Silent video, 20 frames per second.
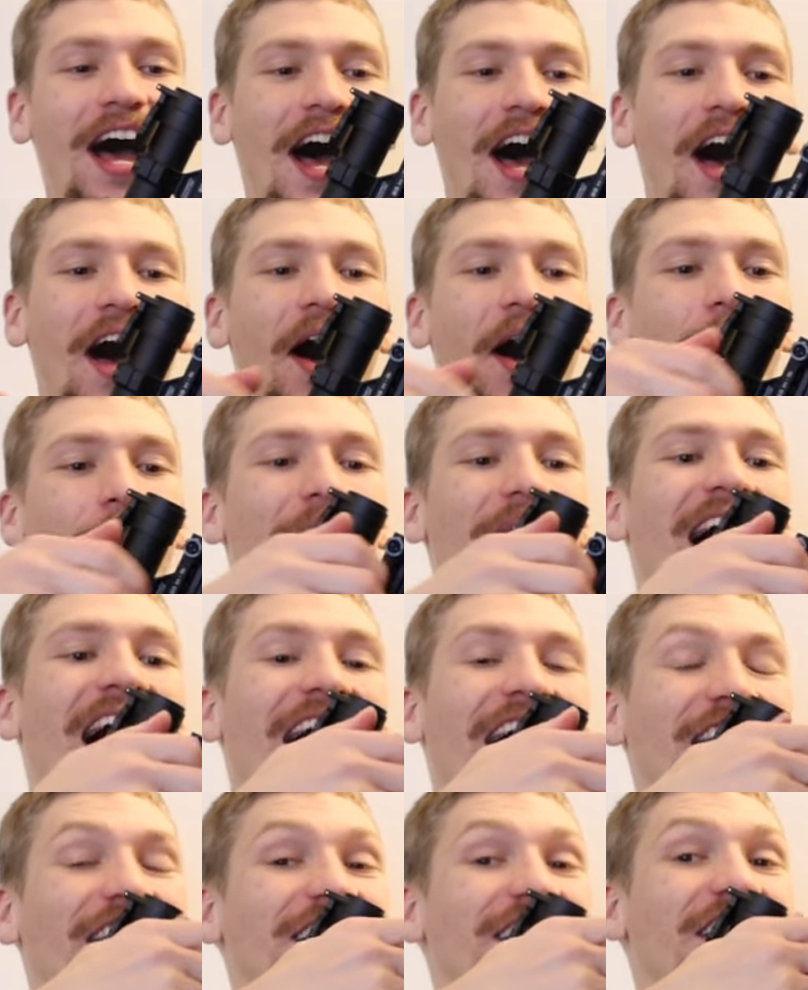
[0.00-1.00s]

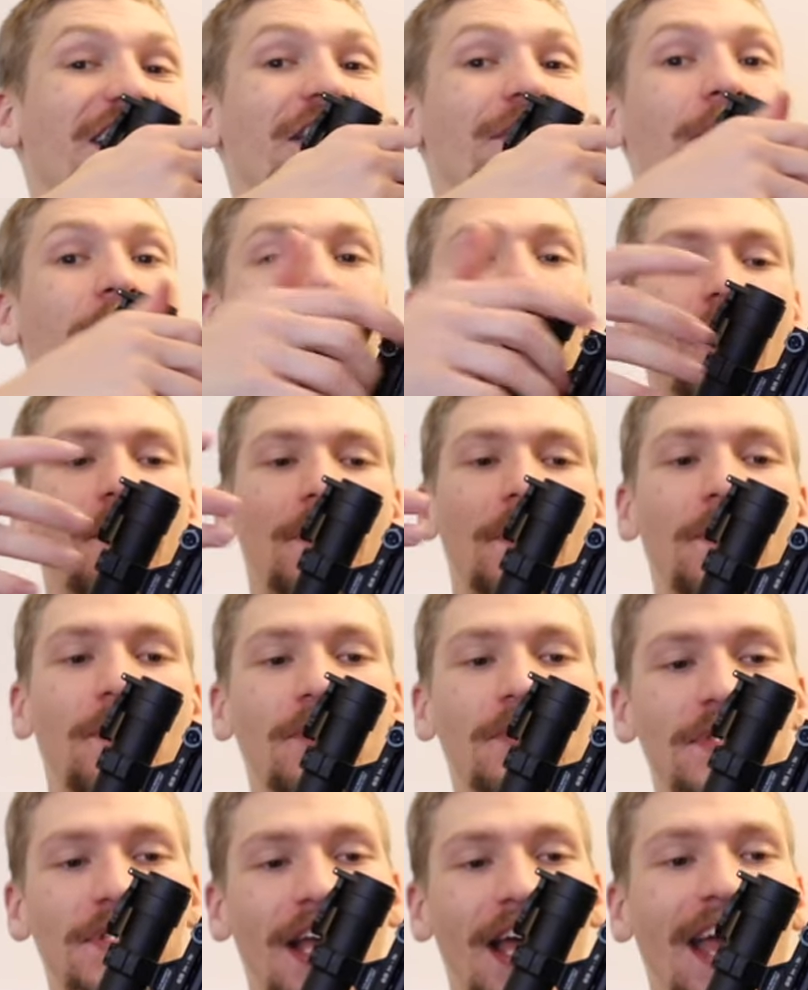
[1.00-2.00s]
a lot of
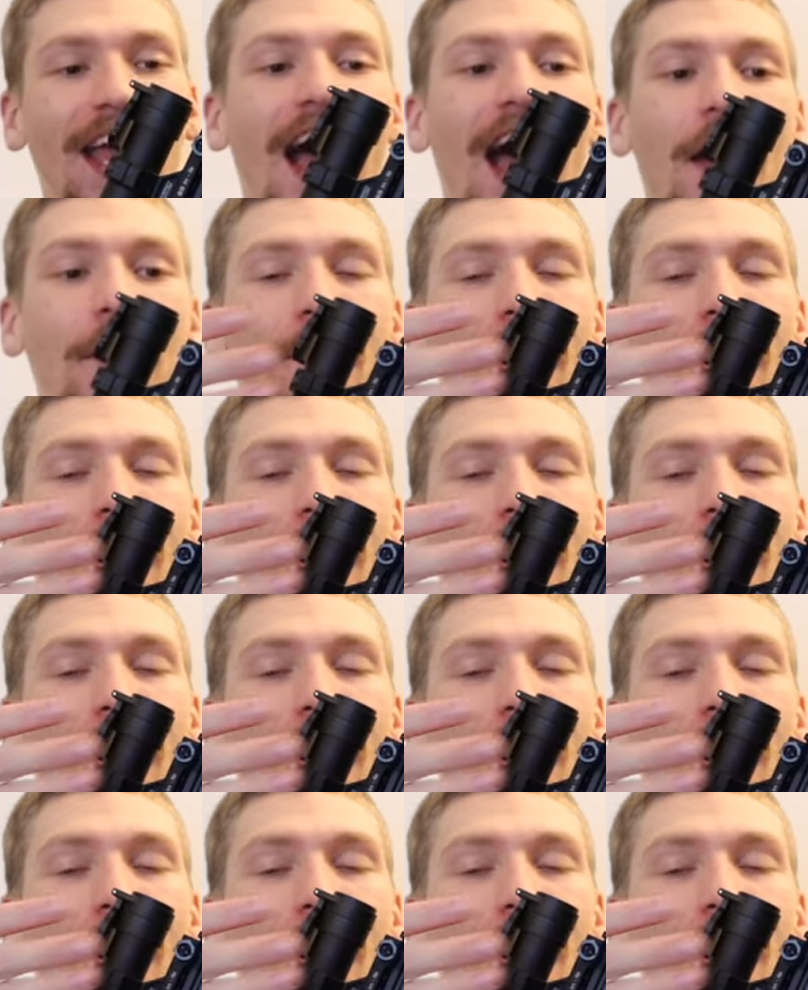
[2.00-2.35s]
people say I